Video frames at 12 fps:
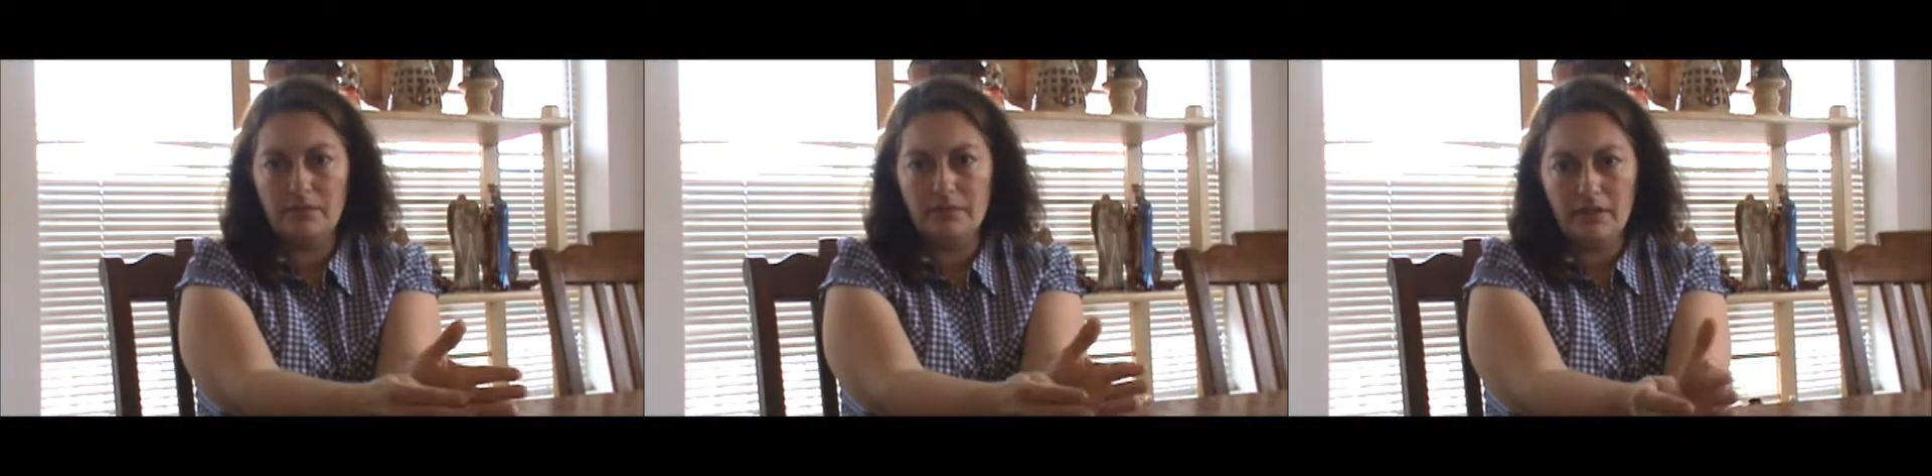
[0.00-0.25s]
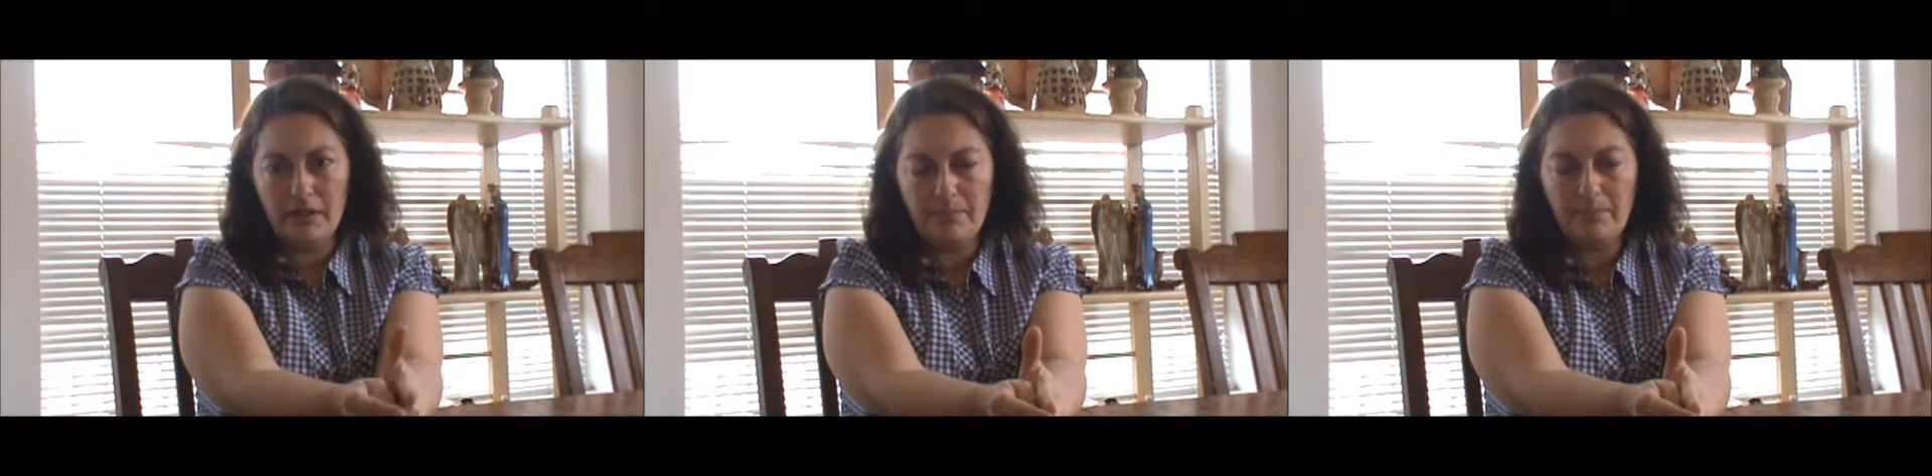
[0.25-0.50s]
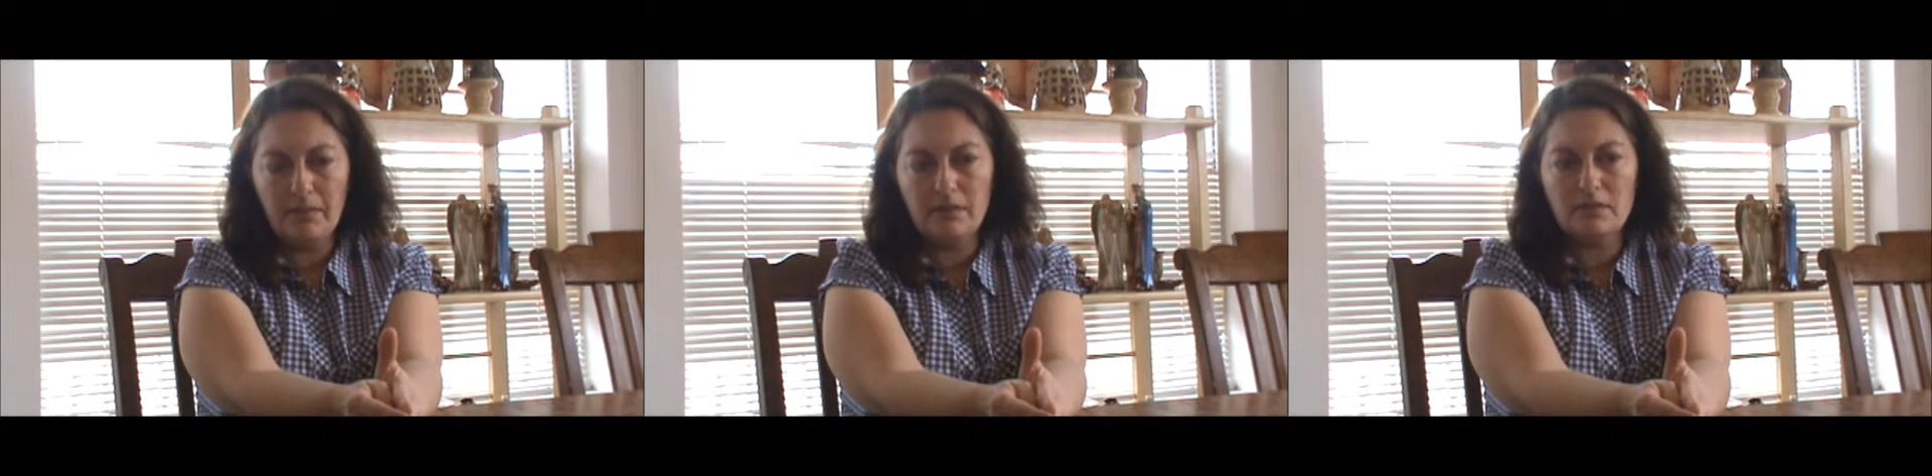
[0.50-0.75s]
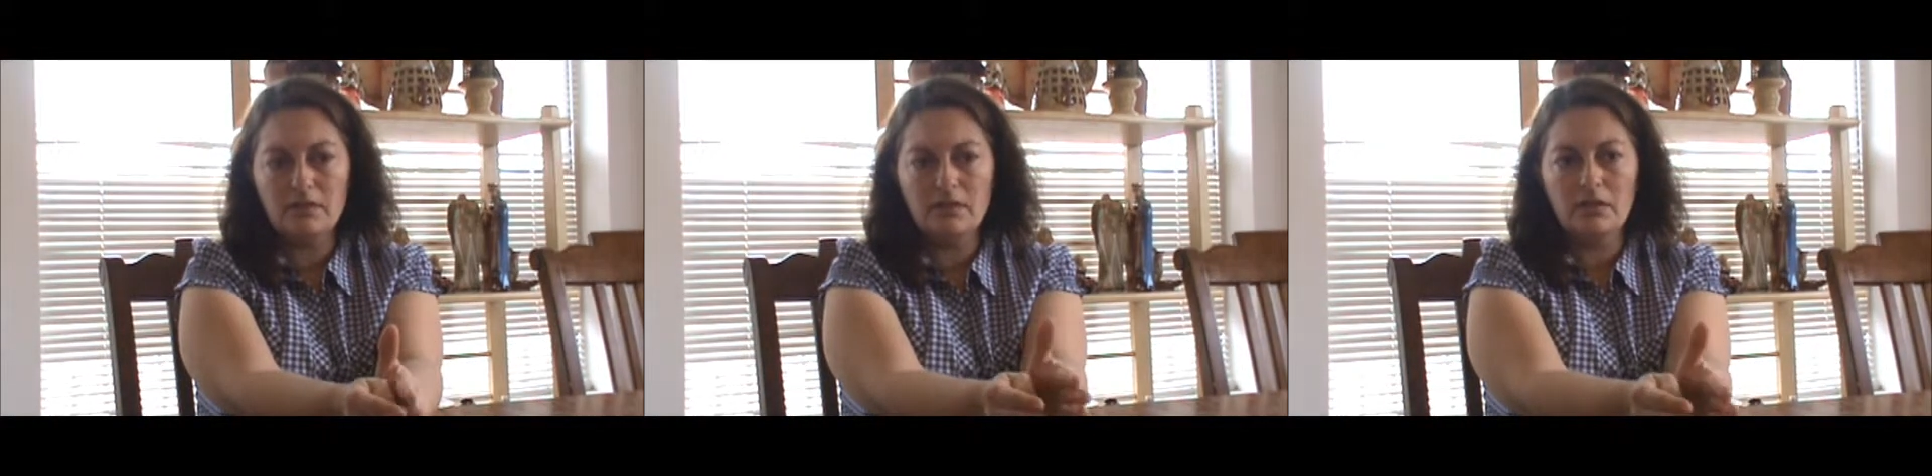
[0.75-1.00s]

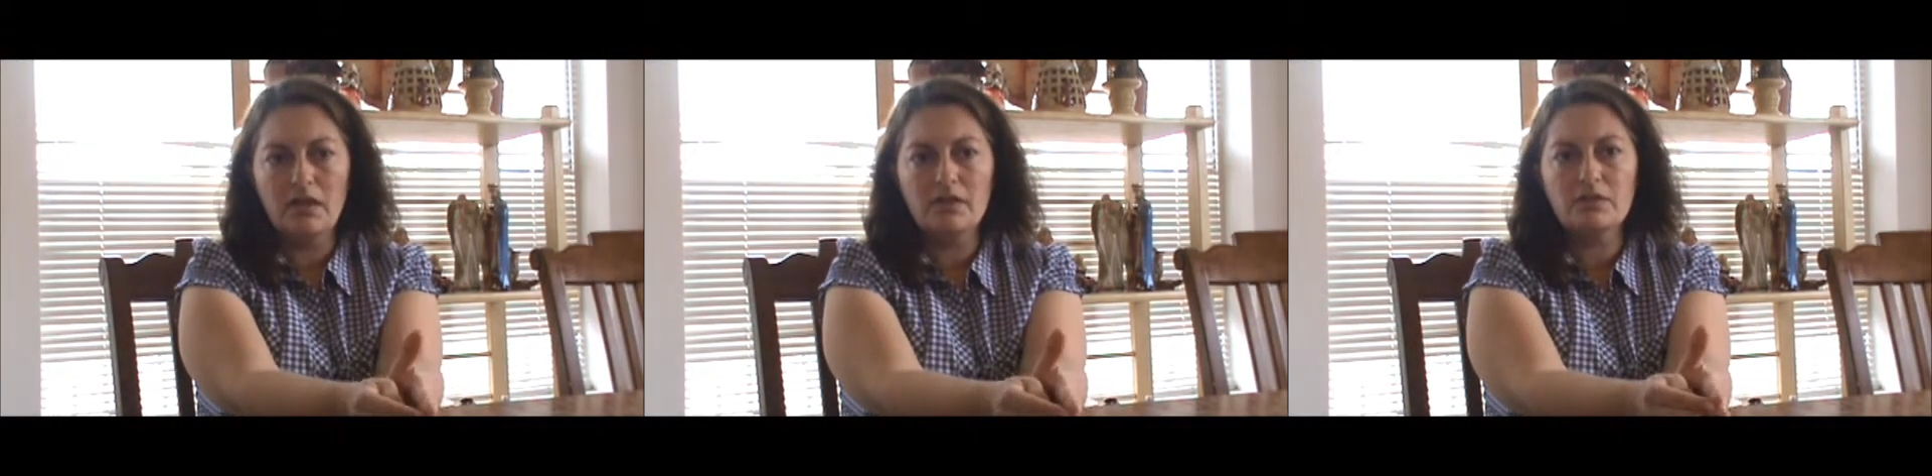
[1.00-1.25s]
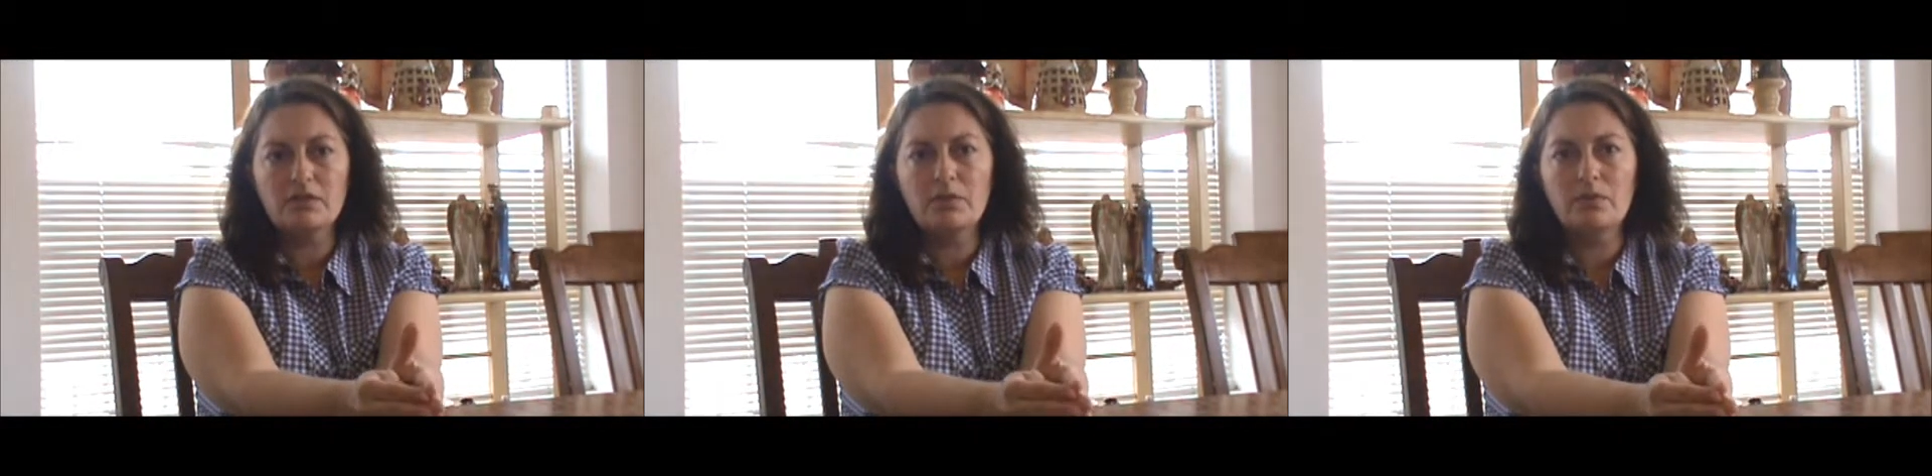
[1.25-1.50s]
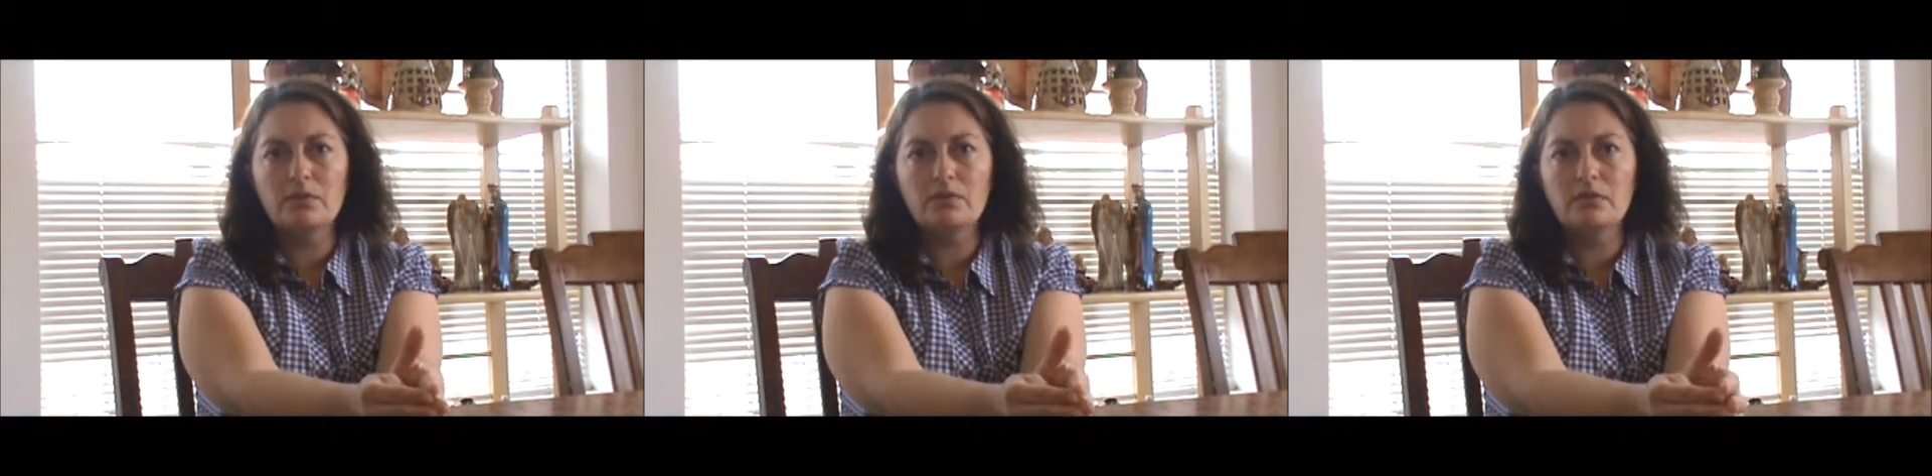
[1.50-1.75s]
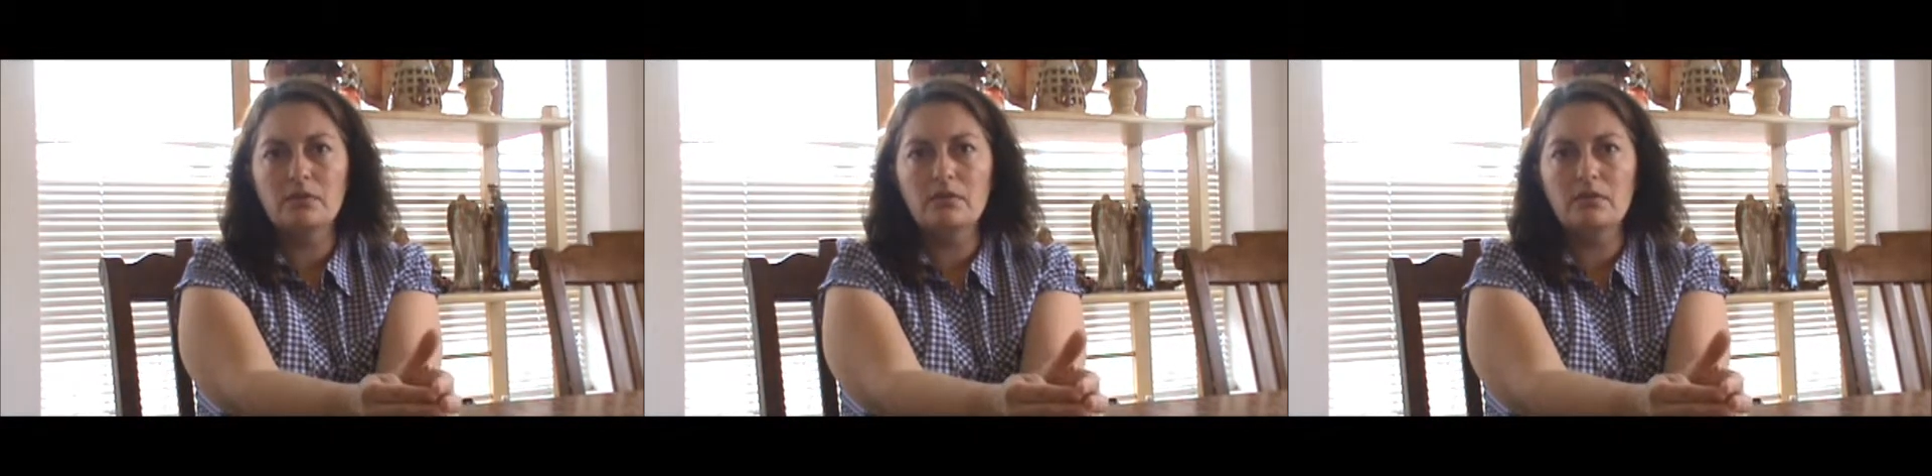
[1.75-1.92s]
therapies, and also